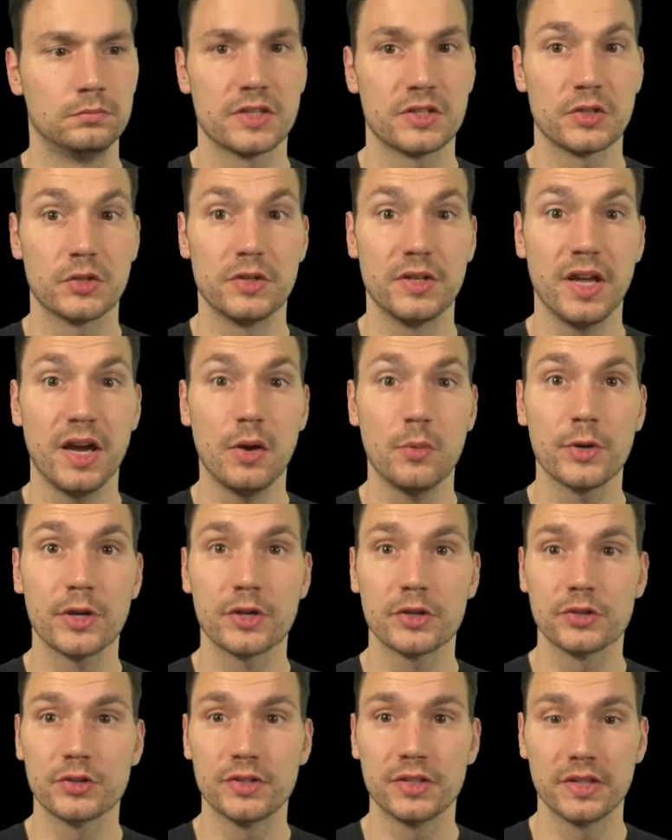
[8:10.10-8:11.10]
So now we
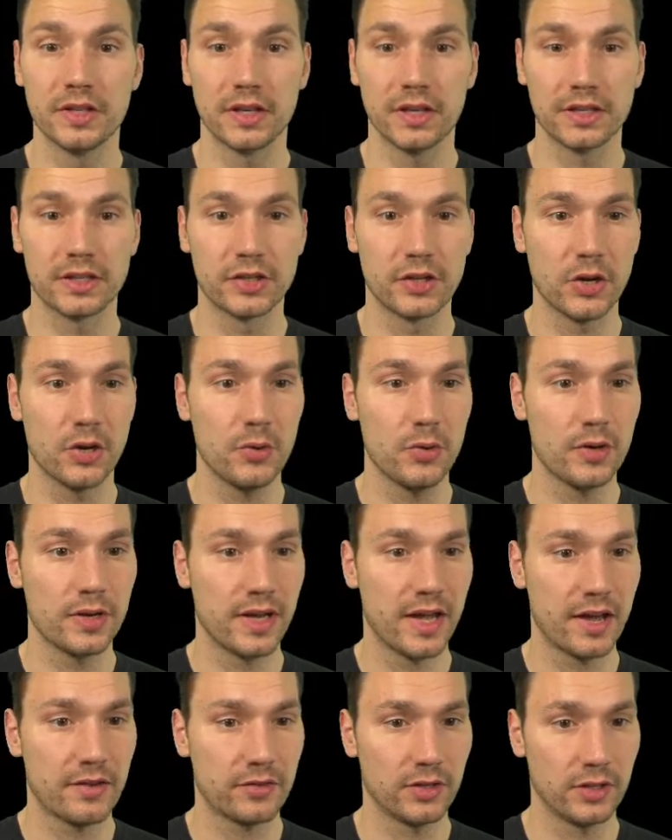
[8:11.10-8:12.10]
could go
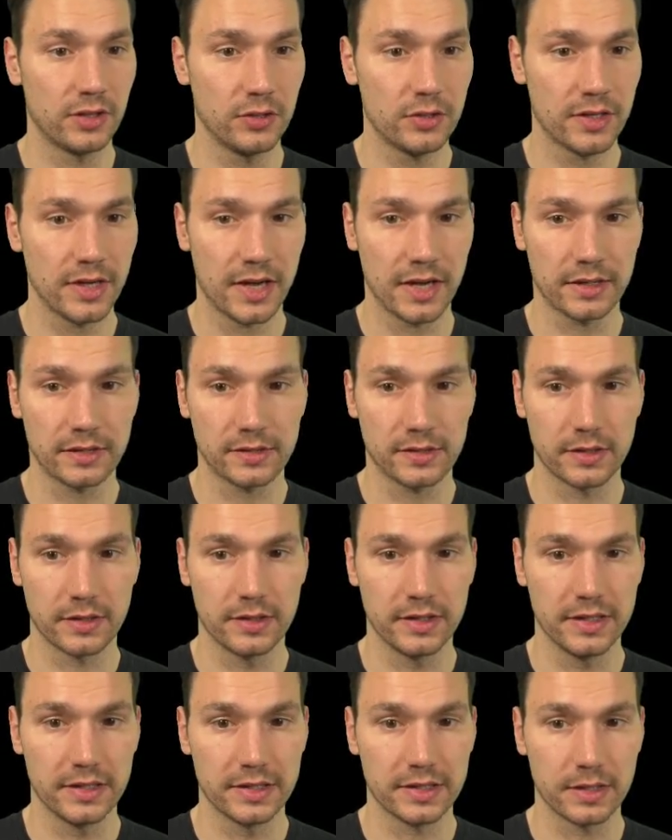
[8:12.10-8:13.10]
and have a look at
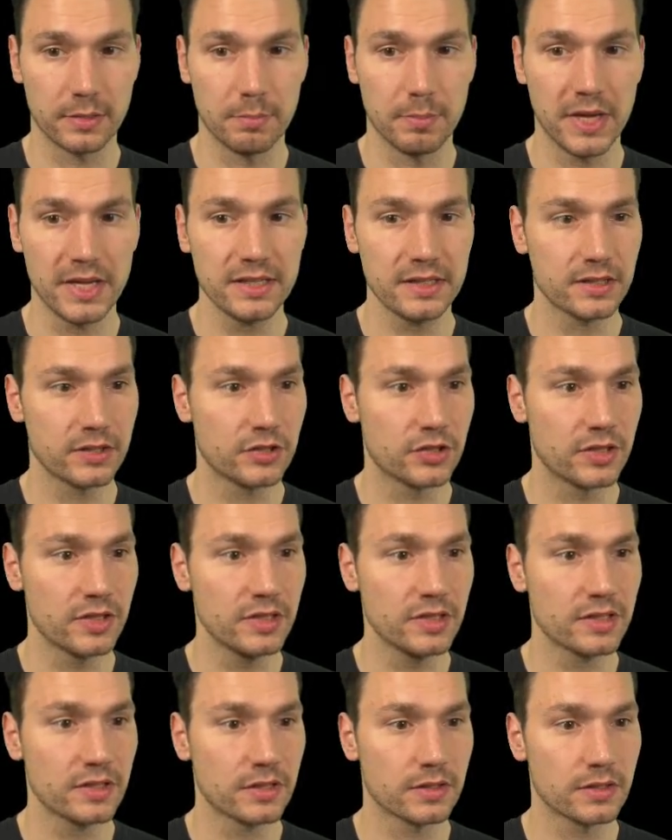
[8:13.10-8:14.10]
these
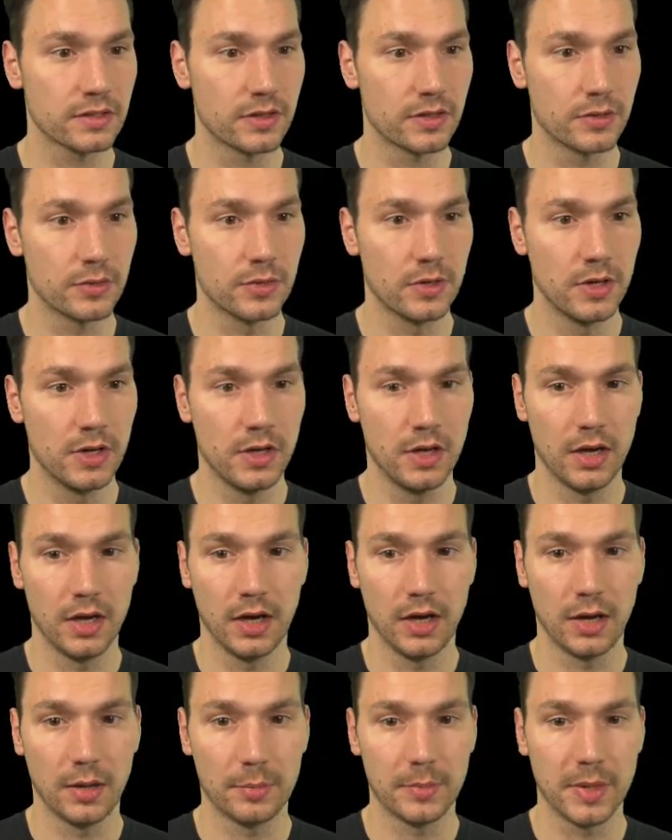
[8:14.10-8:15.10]
messages. So
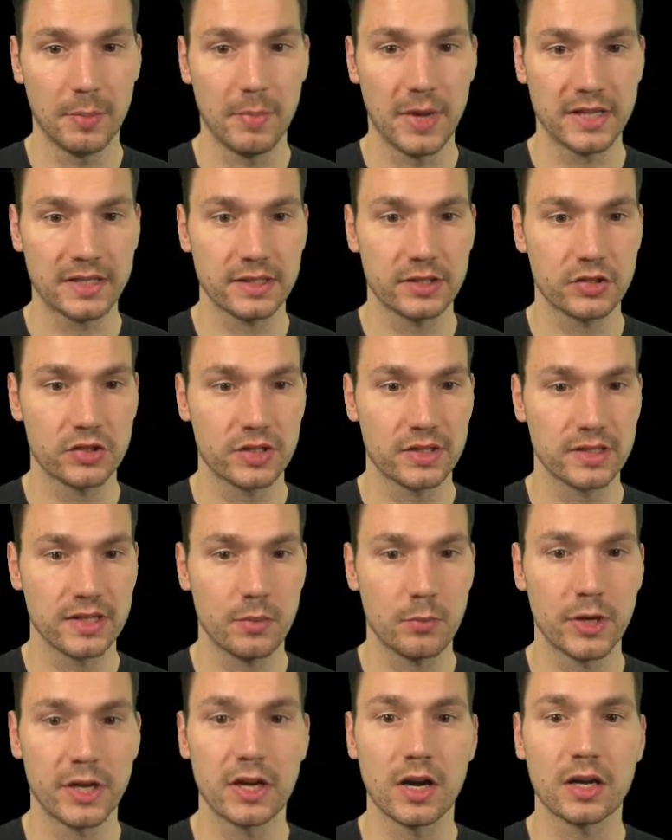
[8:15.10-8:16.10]
the messages
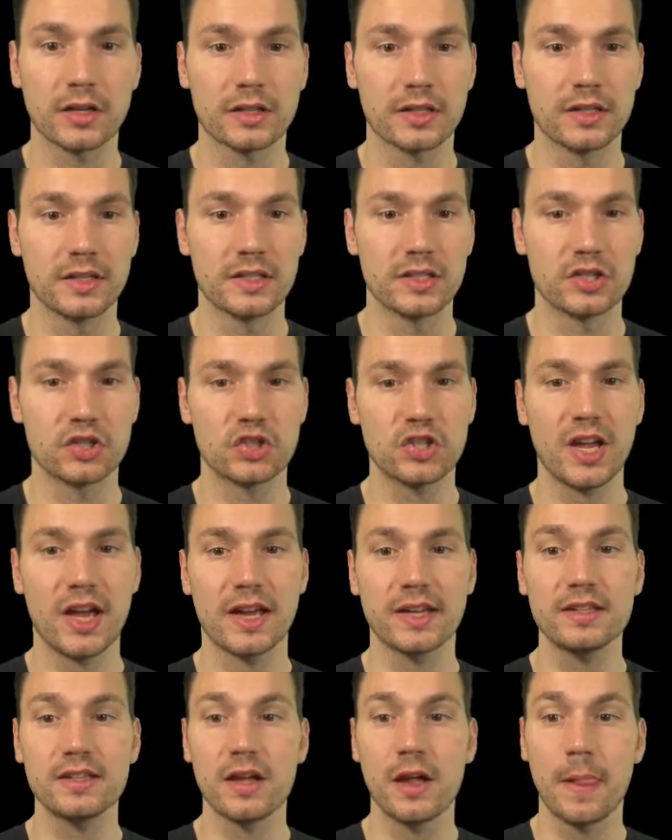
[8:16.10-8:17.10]
that we got in this
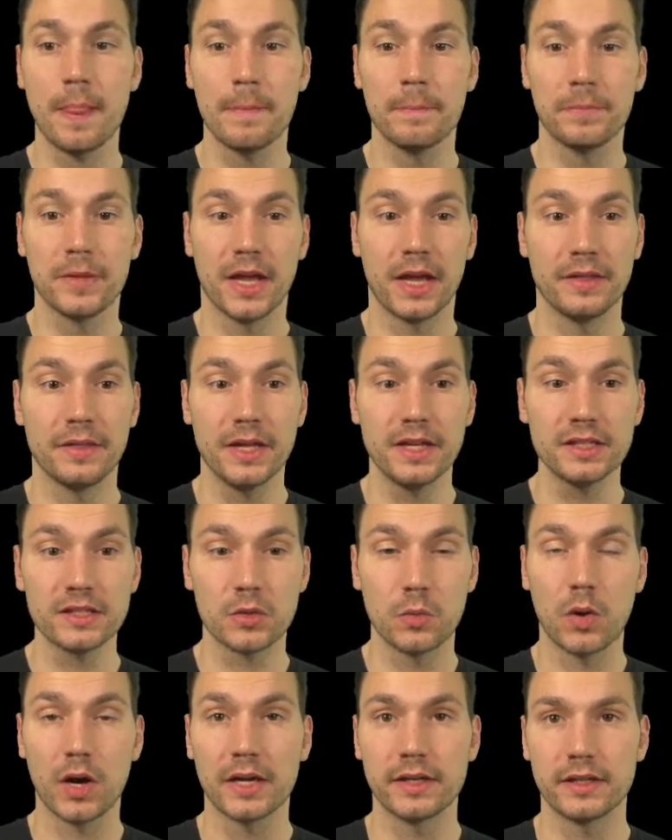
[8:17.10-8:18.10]
chat. And that's
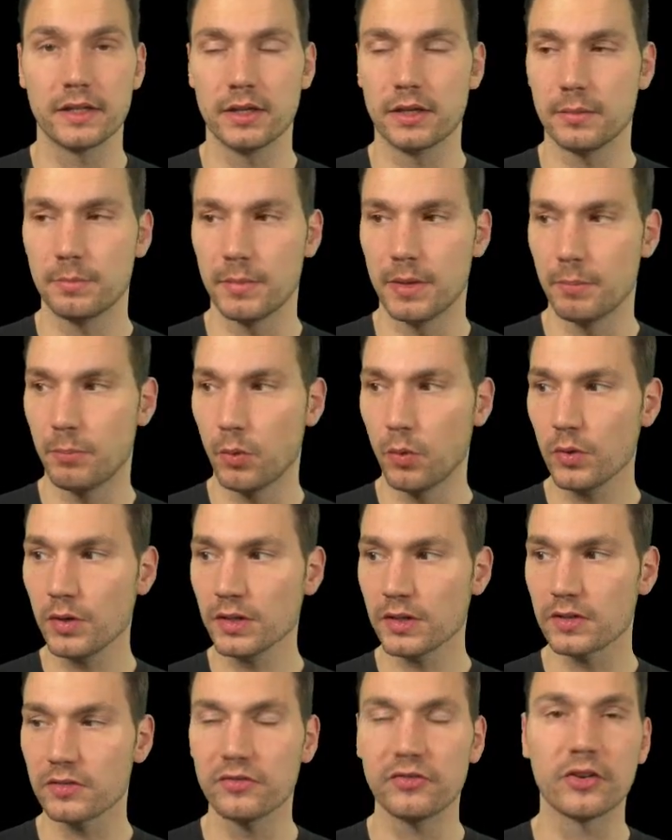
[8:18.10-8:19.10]
quite
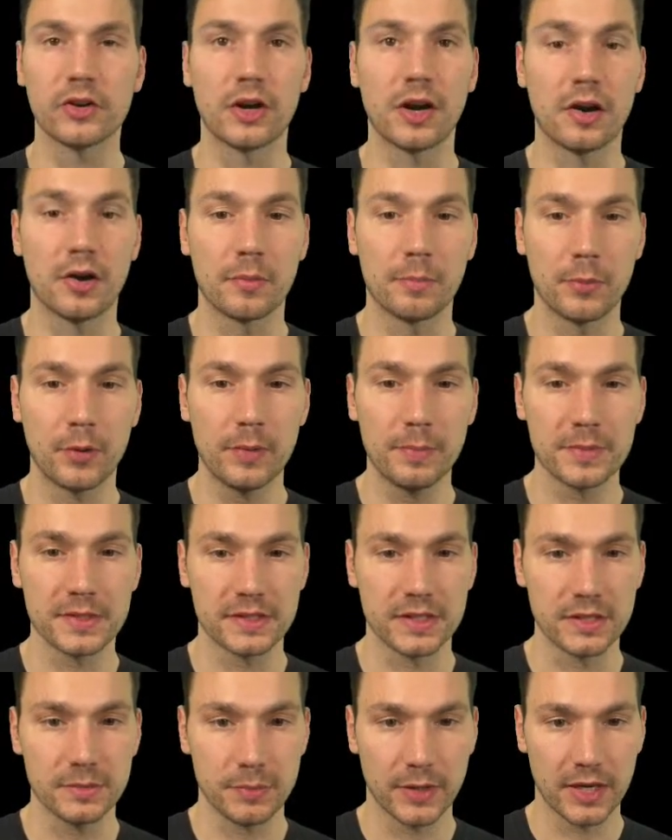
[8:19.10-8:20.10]
important for our
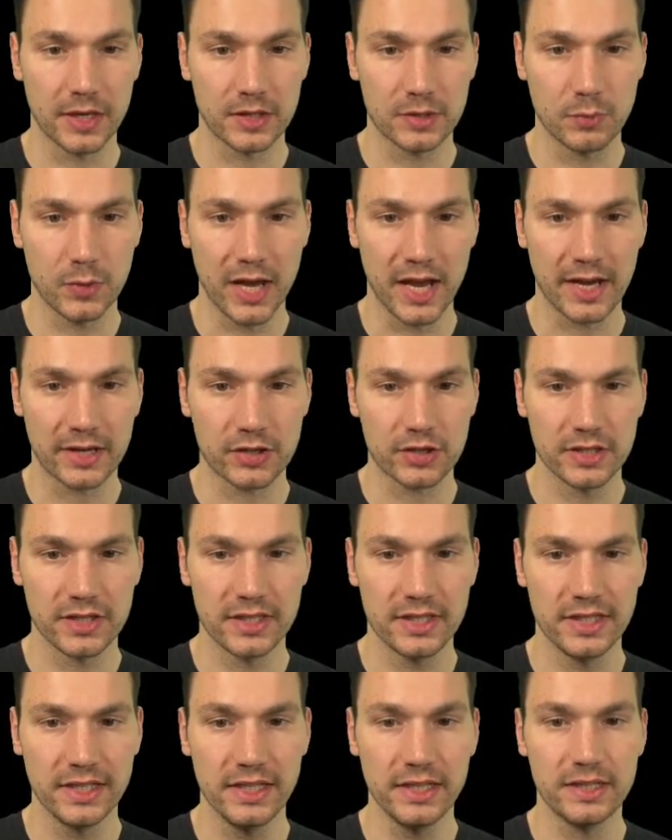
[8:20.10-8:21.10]
purposes because we actually
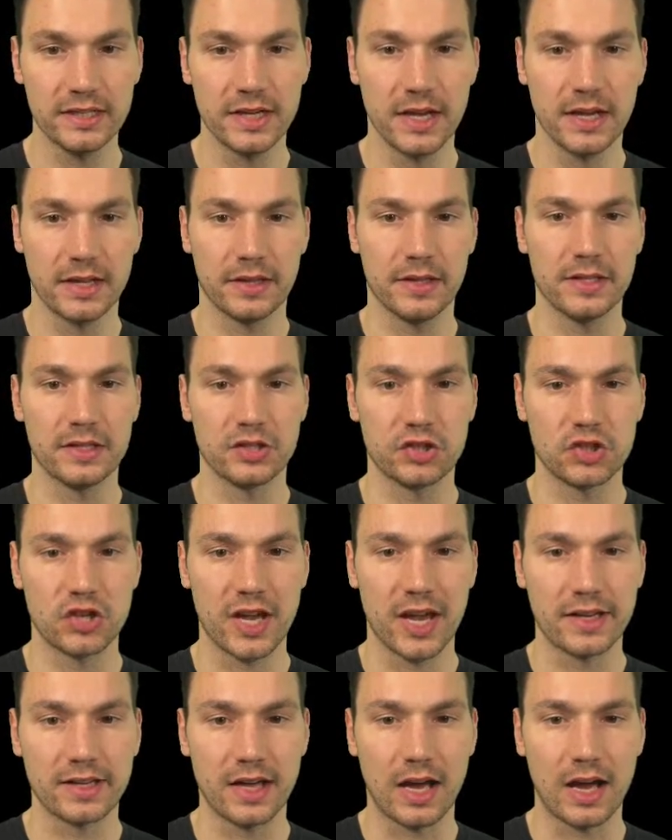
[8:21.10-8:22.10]
need this
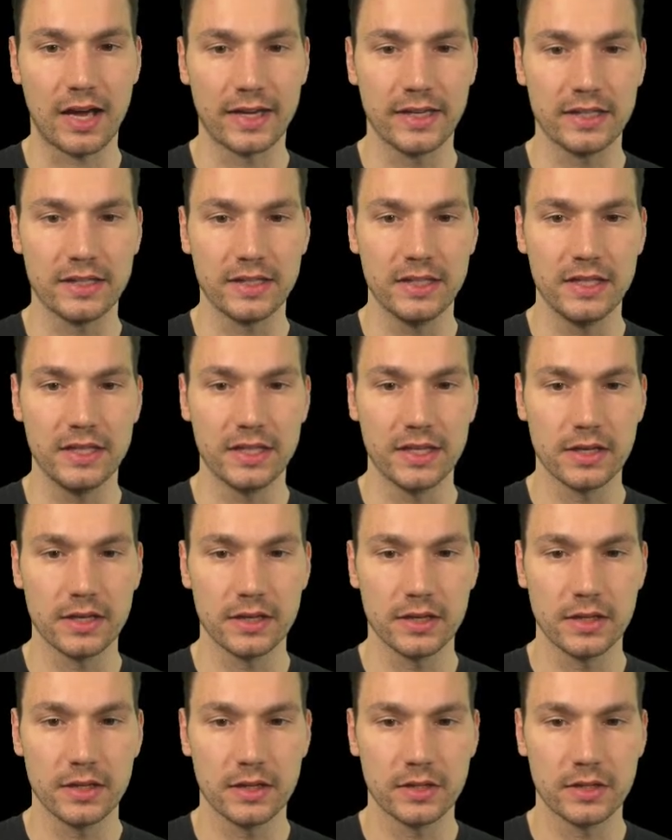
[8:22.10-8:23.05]
chat ID.